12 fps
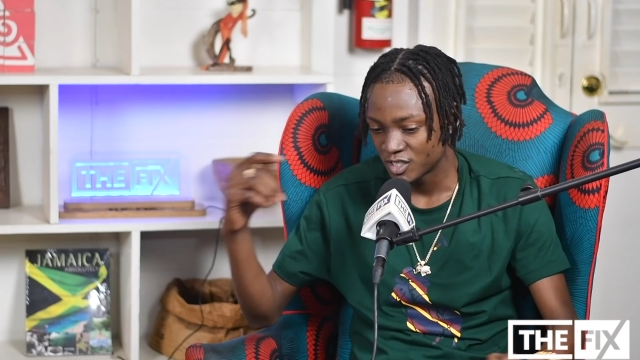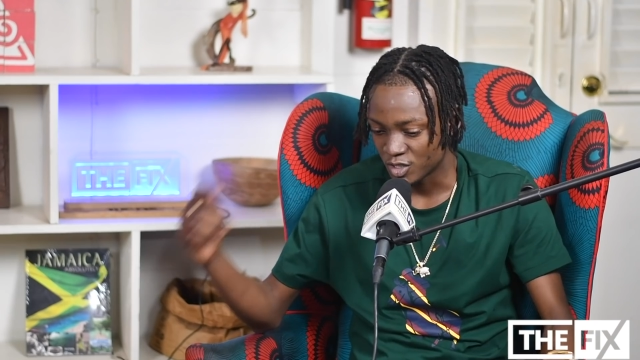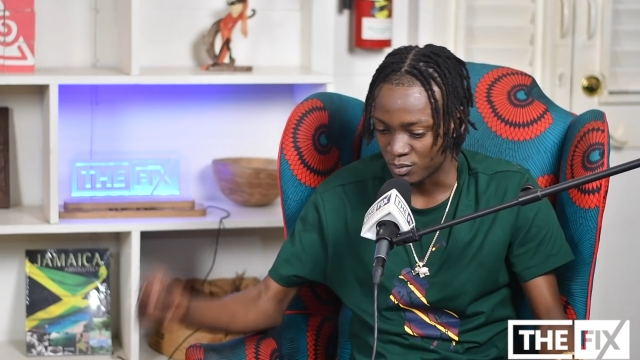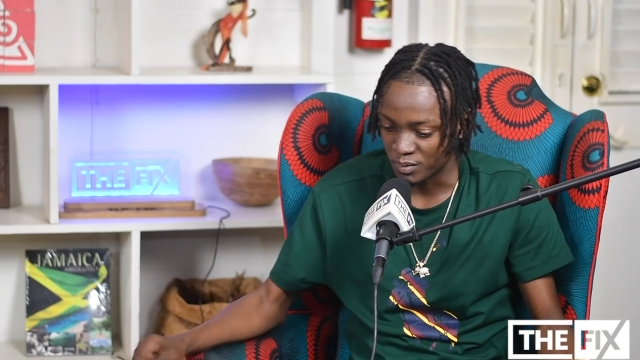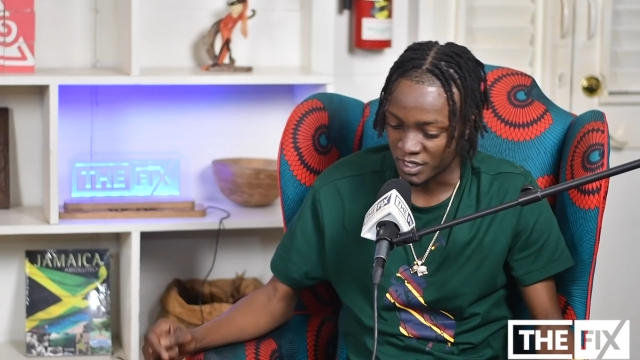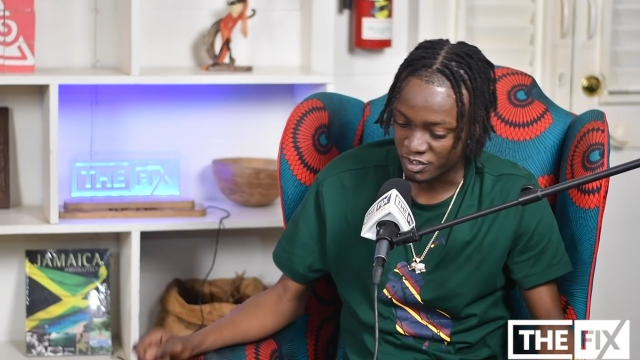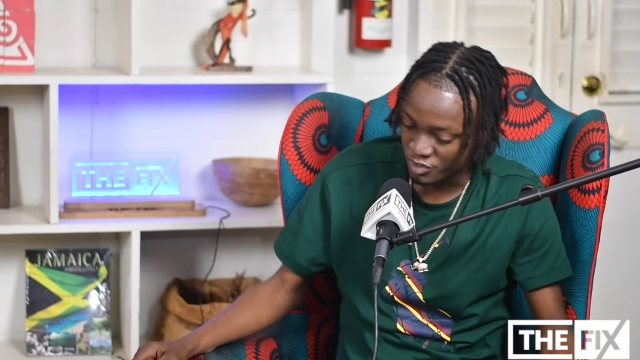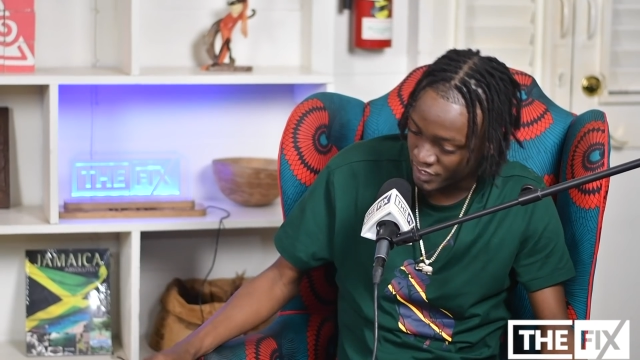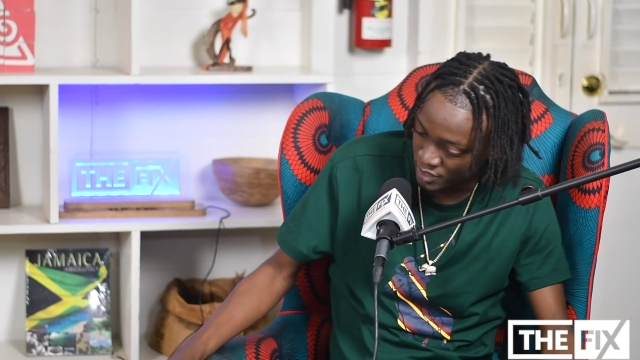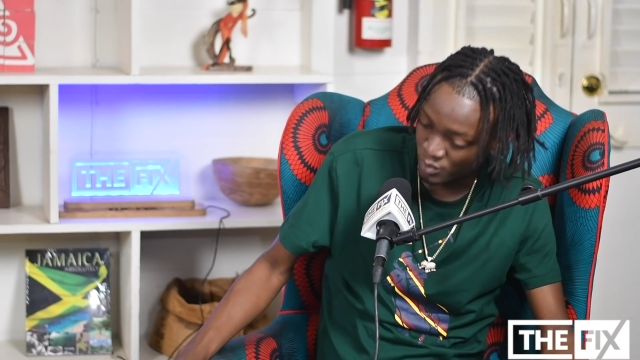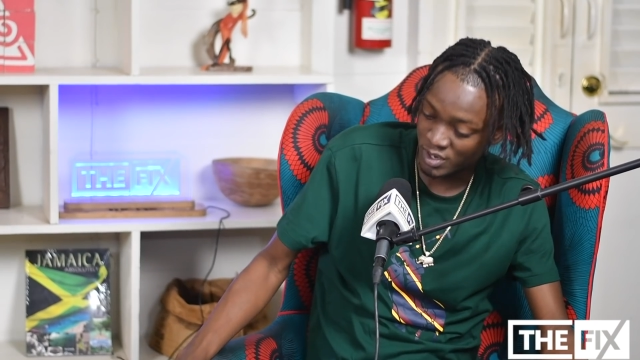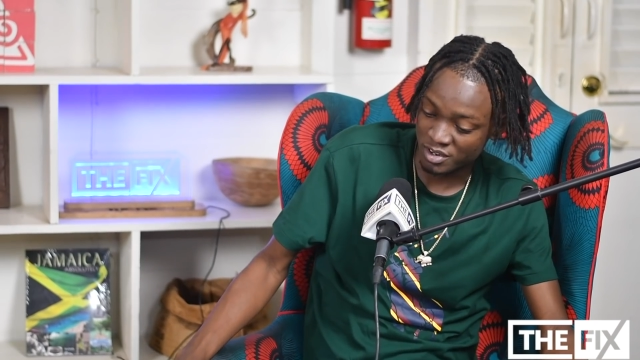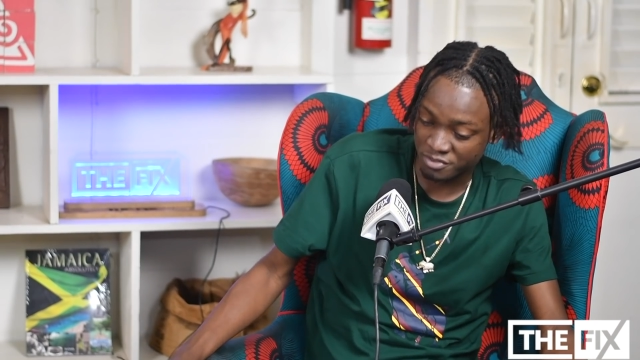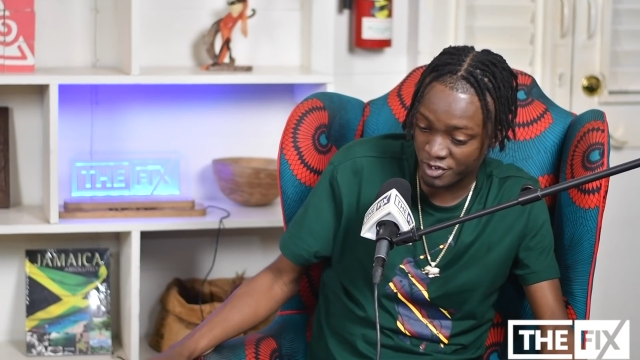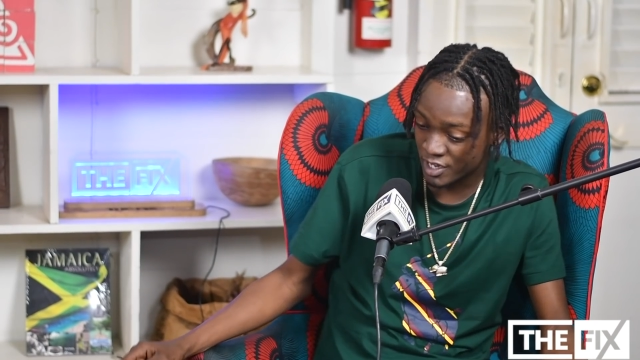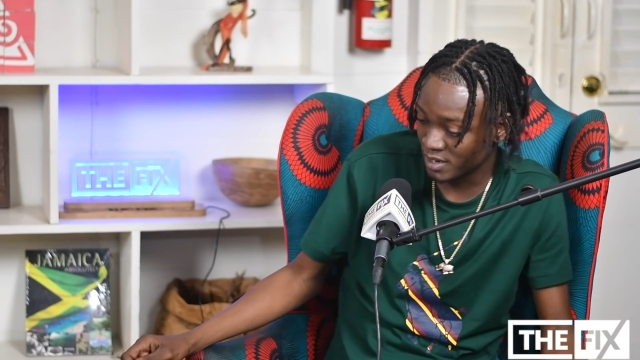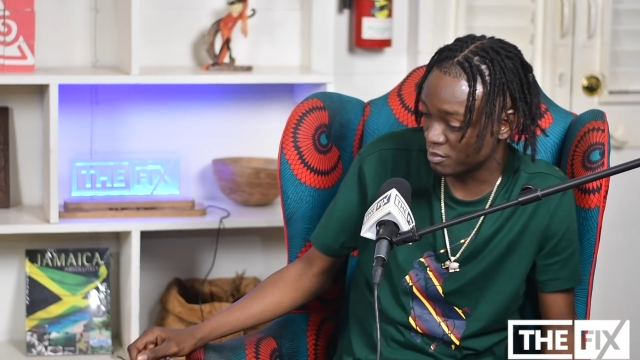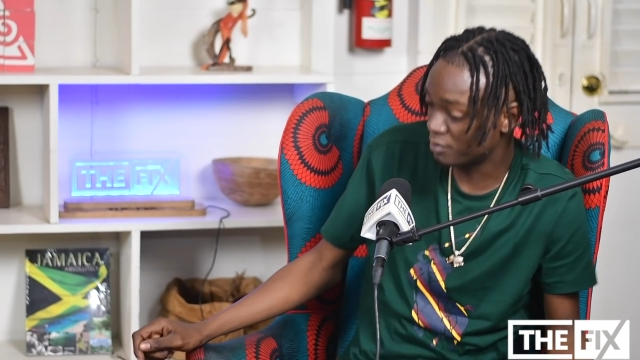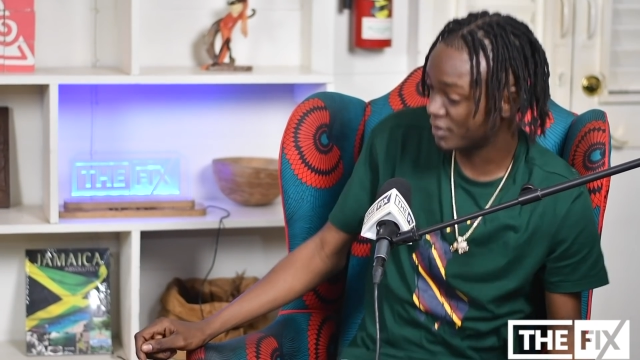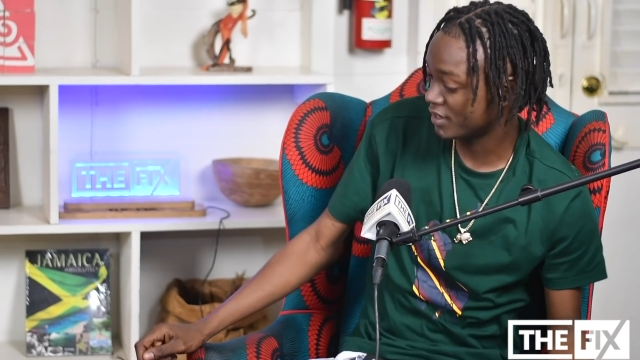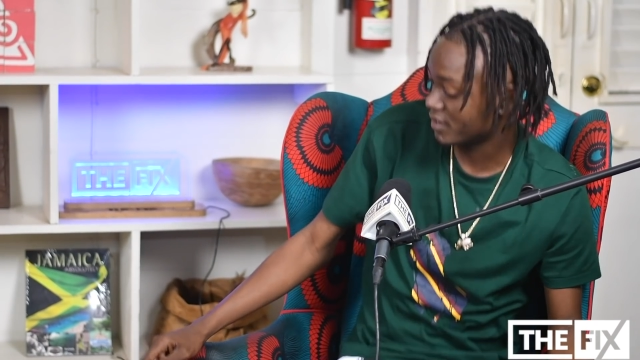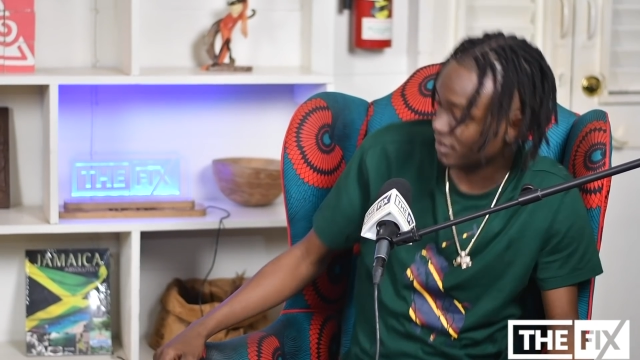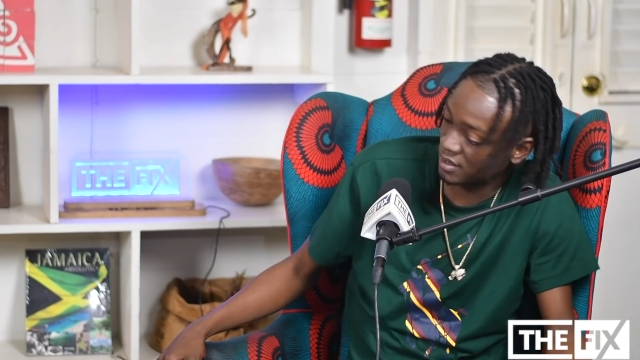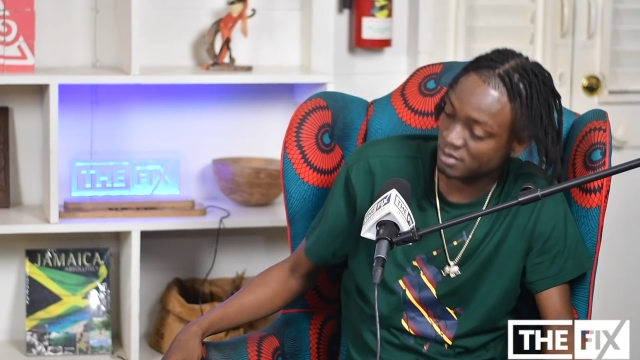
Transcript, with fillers: So, but they really want to further me.